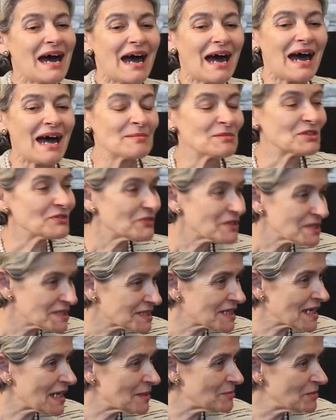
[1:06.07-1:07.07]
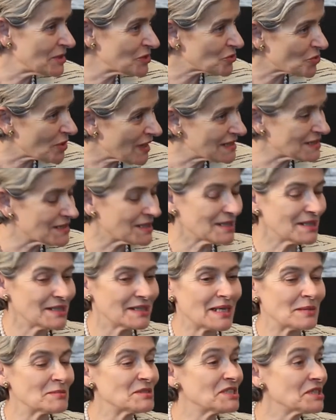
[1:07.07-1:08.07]
I'm the first time in Rwanda,
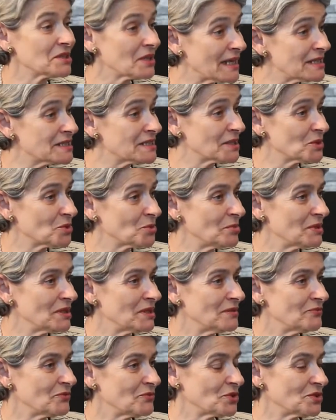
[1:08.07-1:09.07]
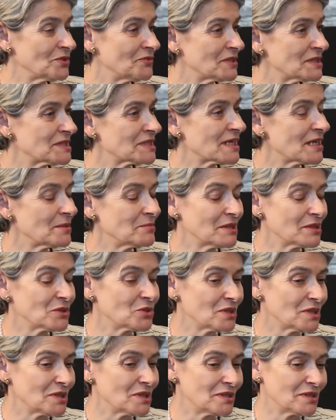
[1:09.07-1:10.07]
and I'm delighted to be for the first time in
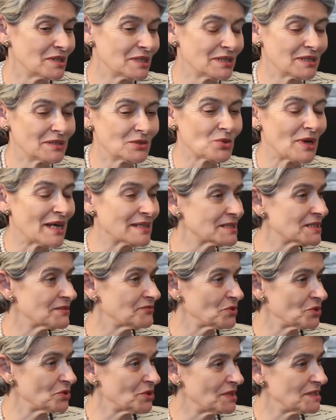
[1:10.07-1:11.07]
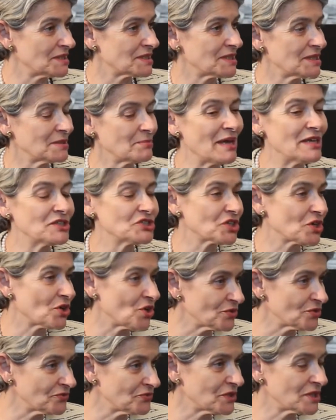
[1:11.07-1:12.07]
Rwanda for this major
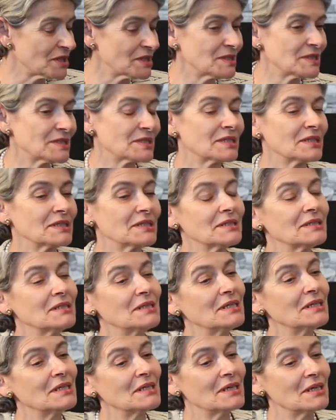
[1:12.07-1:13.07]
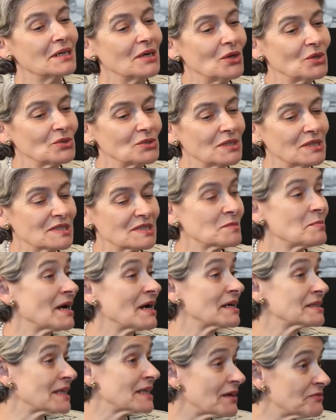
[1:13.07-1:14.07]
conference on
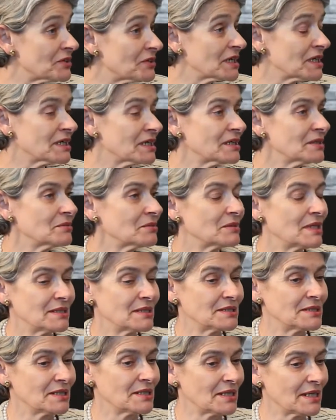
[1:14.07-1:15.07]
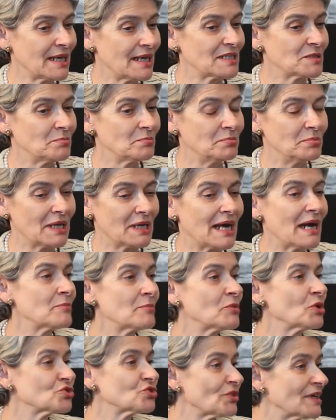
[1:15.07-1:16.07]
Smart Africa that has
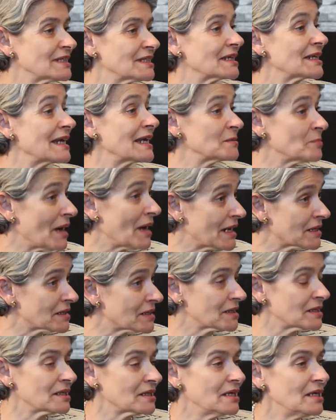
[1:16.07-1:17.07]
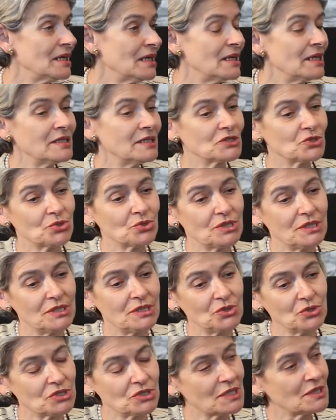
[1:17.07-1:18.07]
become already a landmark into the
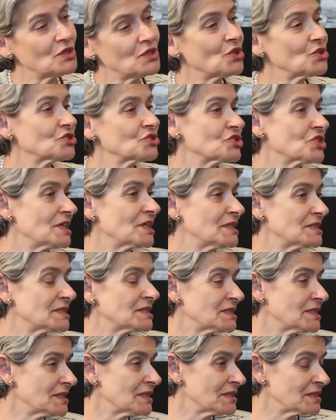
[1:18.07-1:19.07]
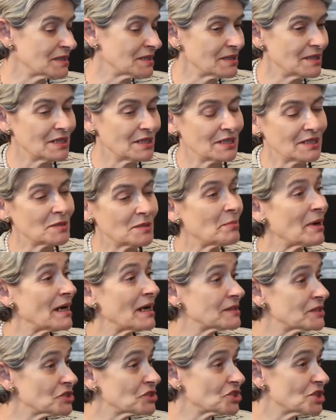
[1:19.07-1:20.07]
new technologies, the
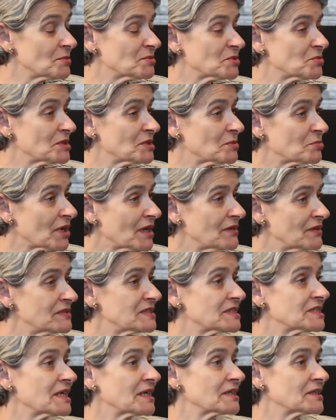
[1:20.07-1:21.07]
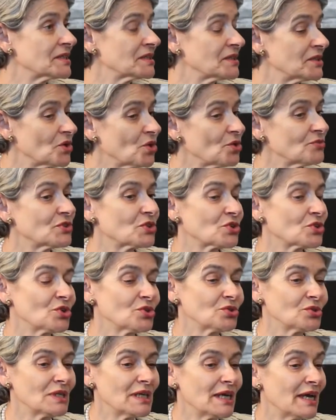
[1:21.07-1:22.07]
partnerships with the private sector, the
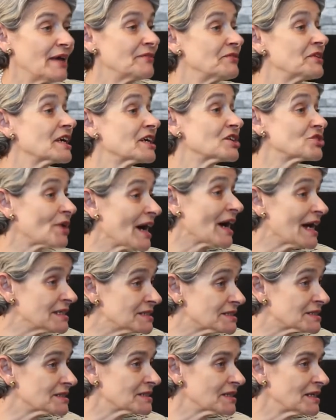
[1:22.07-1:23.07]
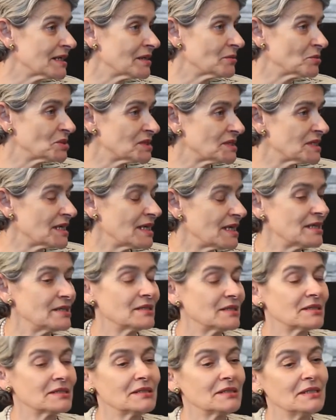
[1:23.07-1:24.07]
overall Africa Rise, I would
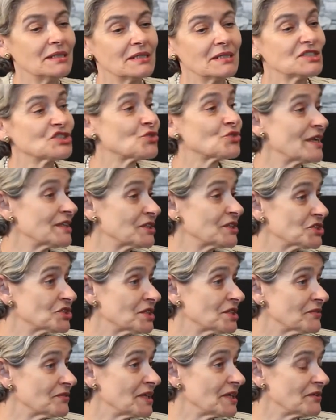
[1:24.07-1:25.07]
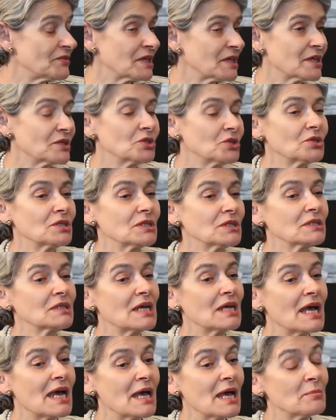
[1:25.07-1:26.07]
say, strategy of the African Union.
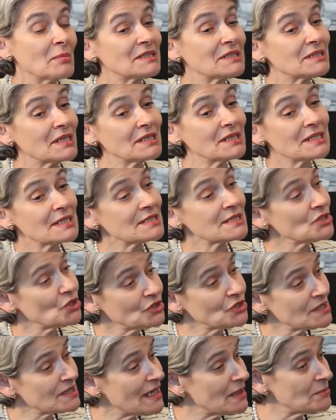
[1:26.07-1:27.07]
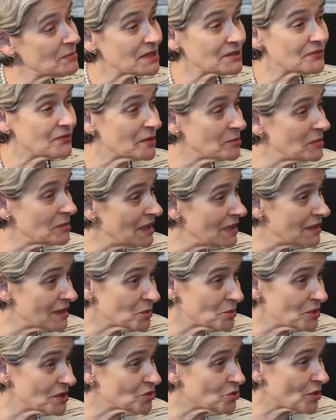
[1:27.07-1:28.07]
But it is not that I'm unfamiliar
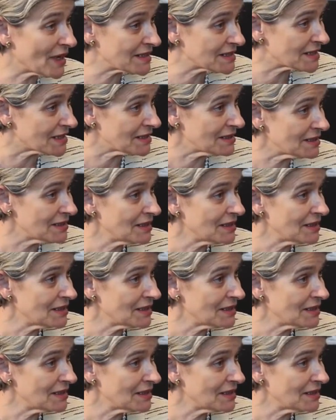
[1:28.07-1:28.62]
with Rwanda.